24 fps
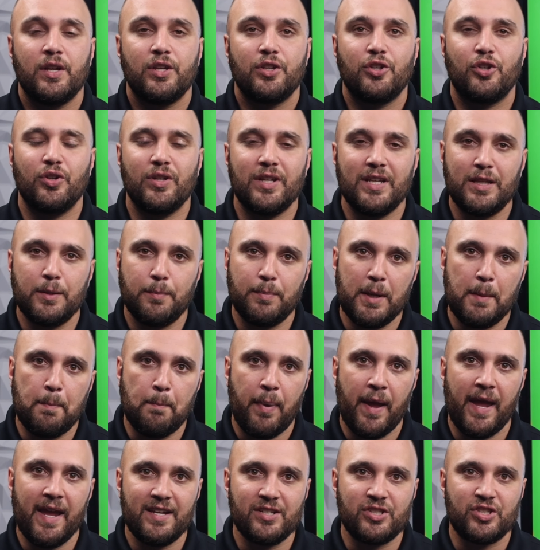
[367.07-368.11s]
You need to be
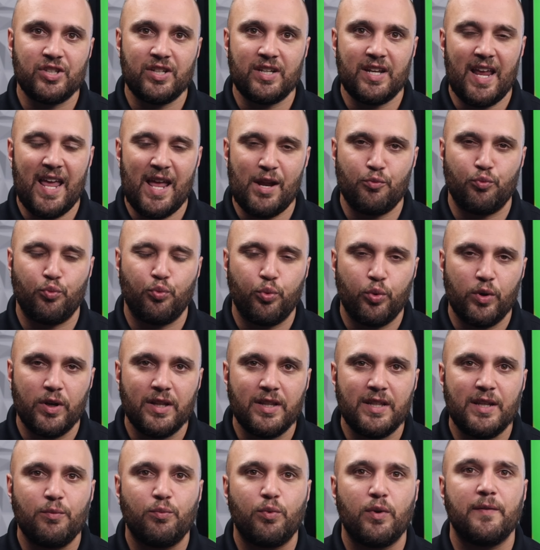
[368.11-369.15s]
patient and
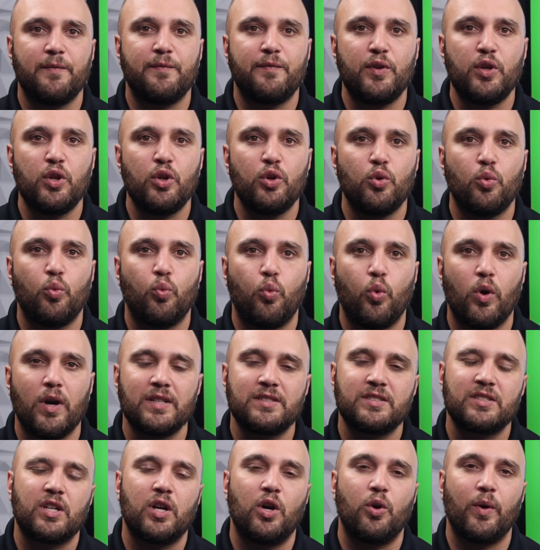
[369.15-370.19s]
really review
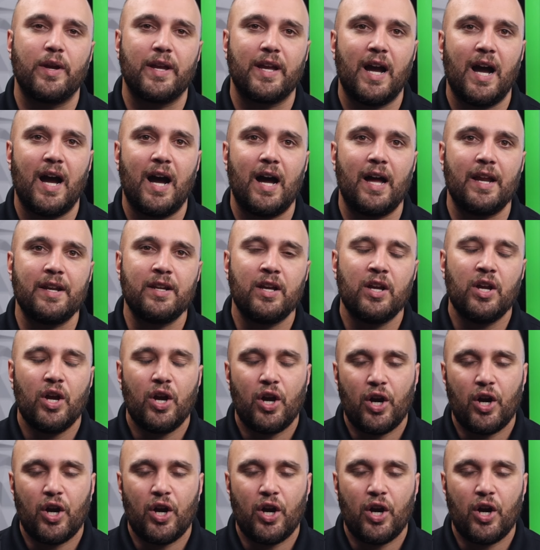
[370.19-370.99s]
what's going on.